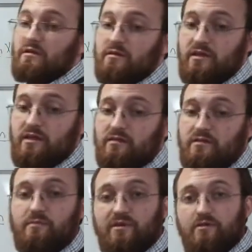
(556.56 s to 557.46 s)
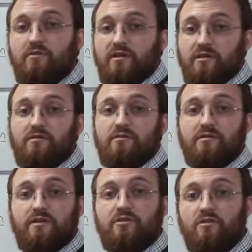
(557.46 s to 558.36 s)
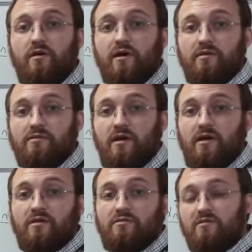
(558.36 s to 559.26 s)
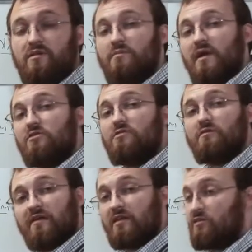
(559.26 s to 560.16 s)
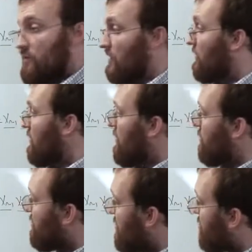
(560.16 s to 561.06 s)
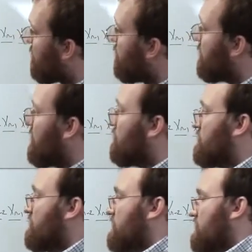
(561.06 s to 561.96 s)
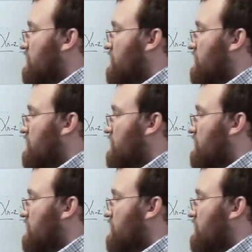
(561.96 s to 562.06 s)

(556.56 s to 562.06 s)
guarantees that Bitcoin currently enjoys. So it's a major advancement. But the other really interesting